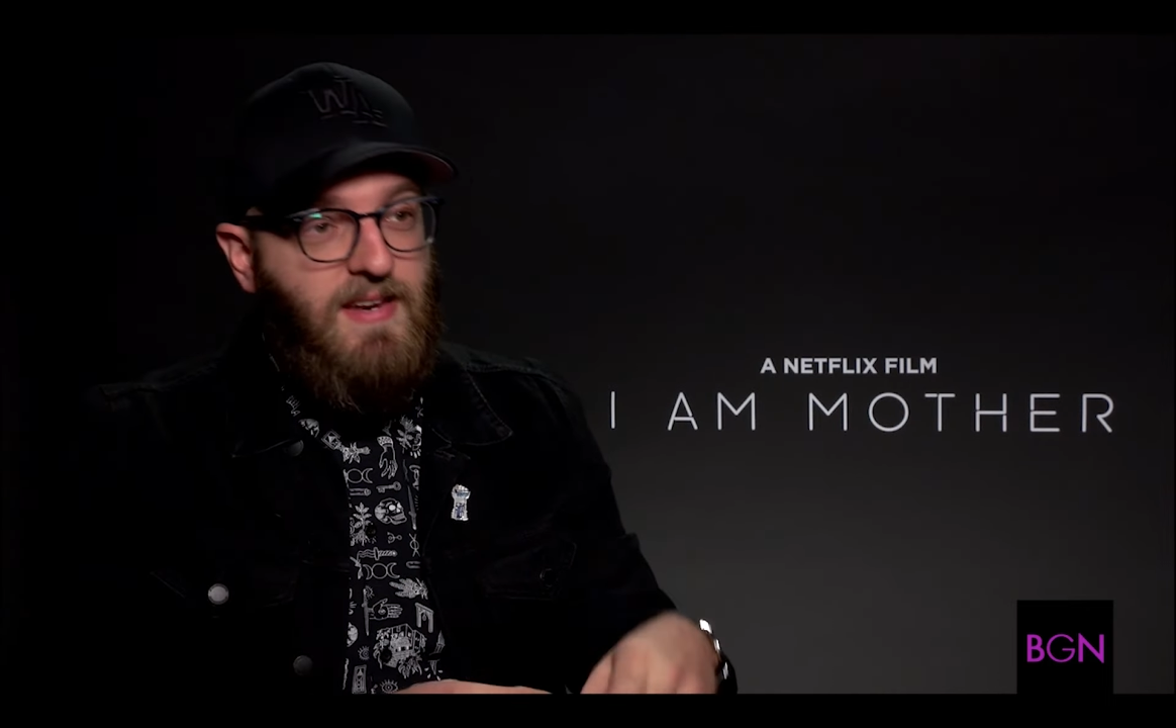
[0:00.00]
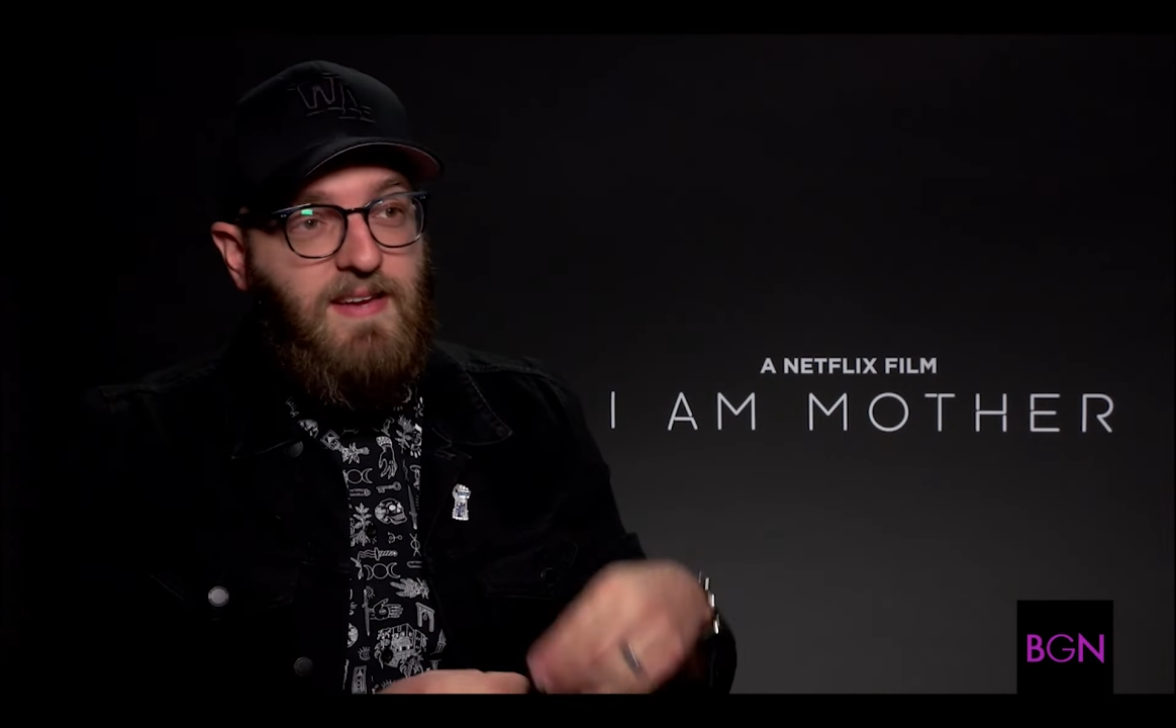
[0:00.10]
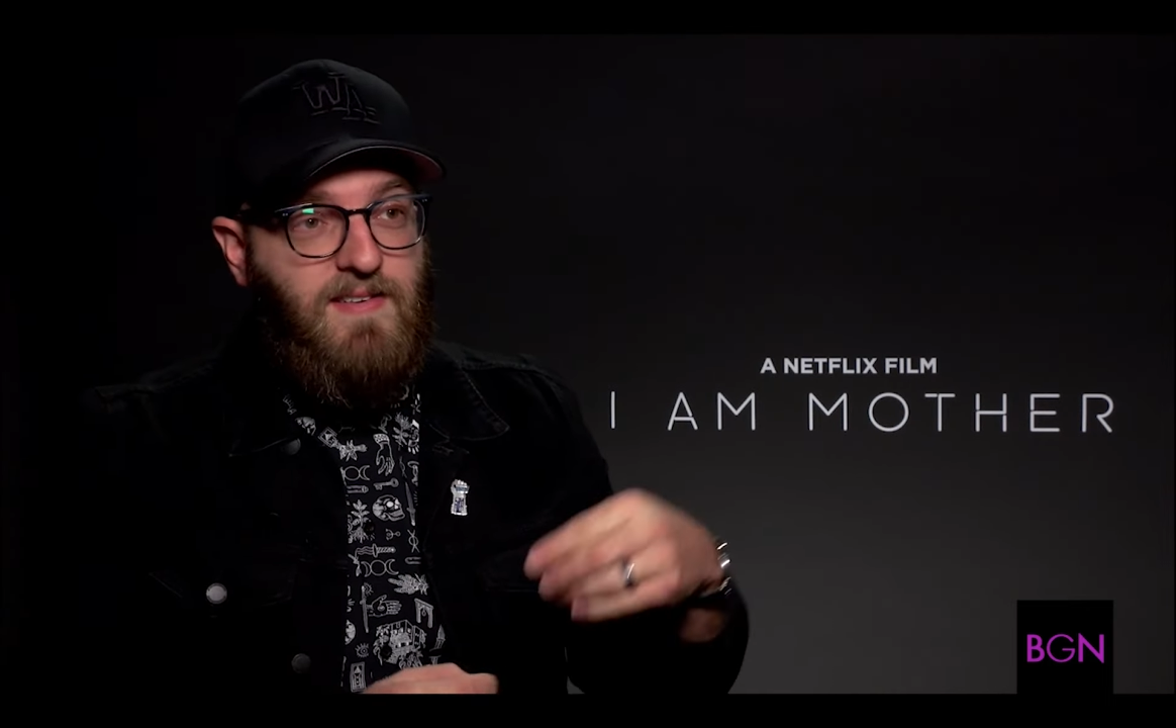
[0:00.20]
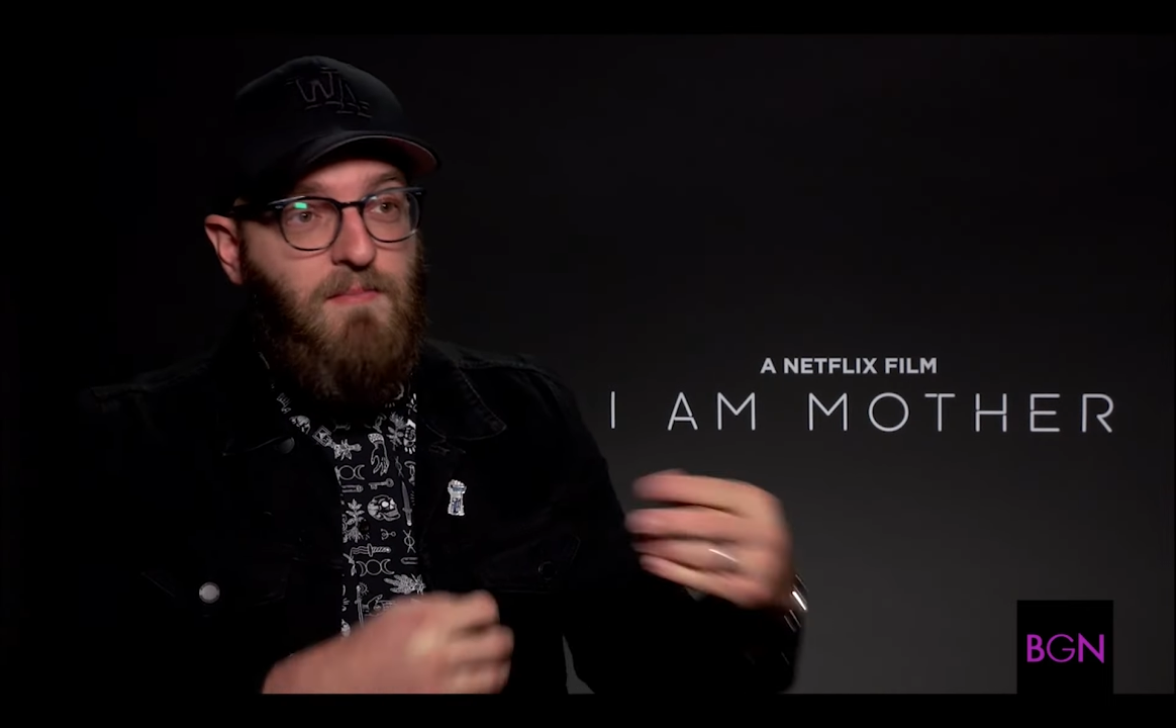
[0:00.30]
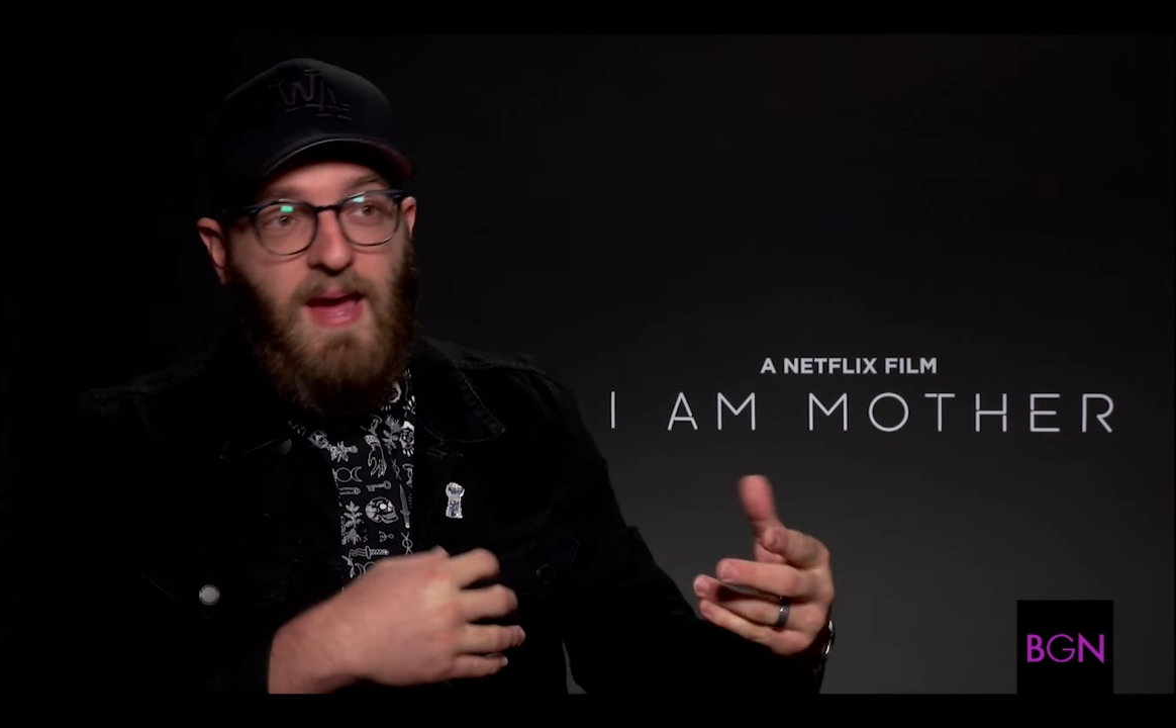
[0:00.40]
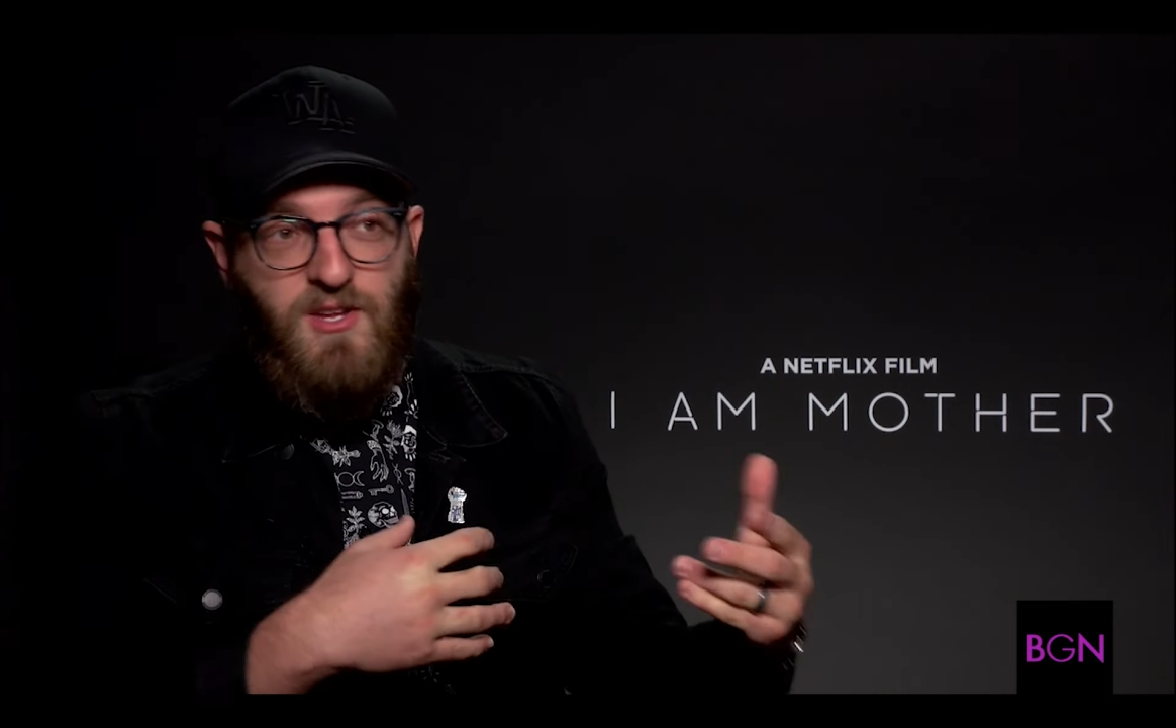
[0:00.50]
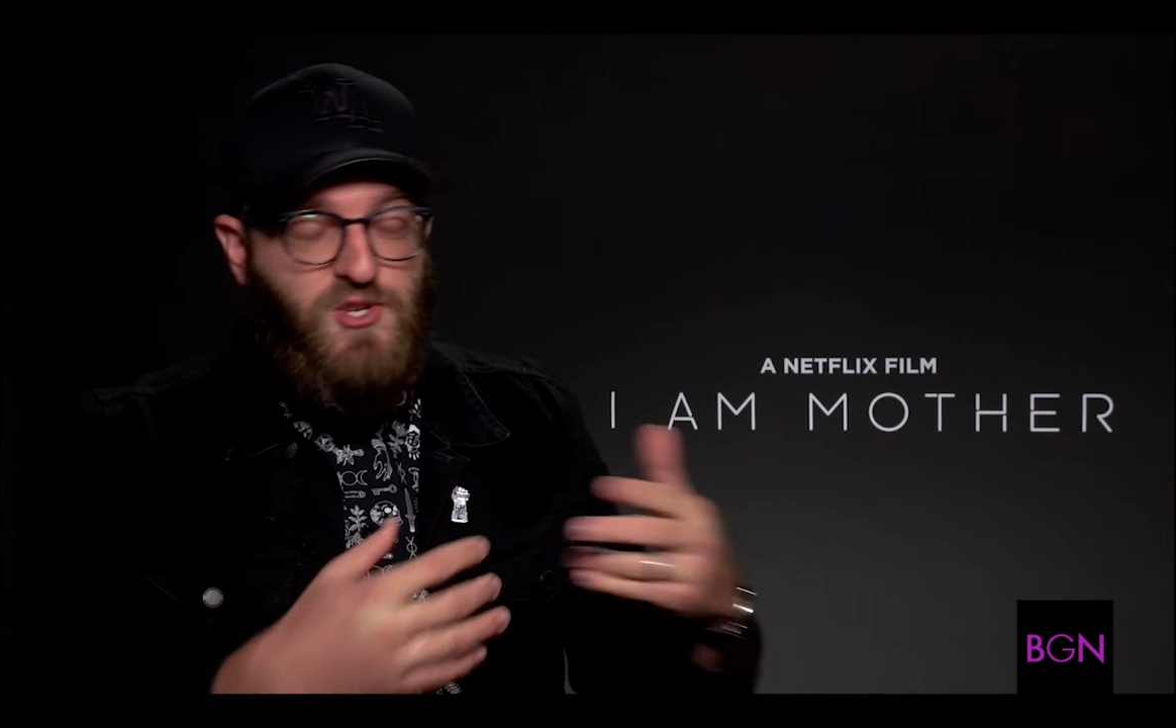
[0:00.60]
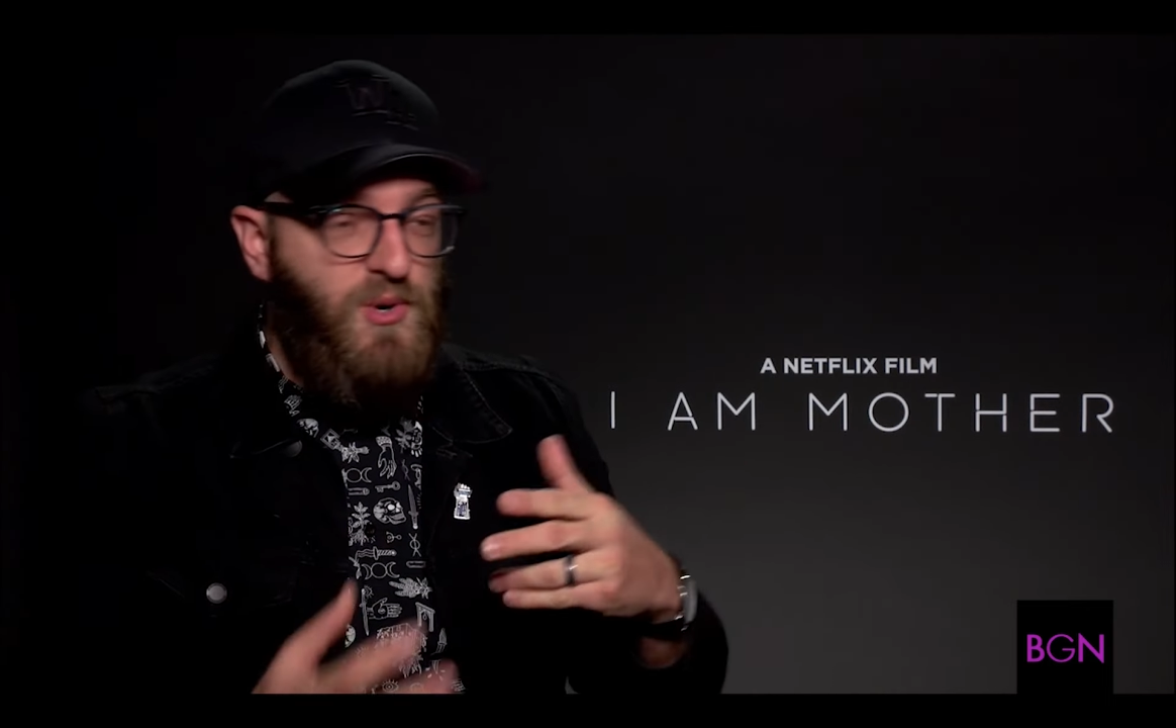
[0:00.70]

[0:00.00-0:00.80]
need to make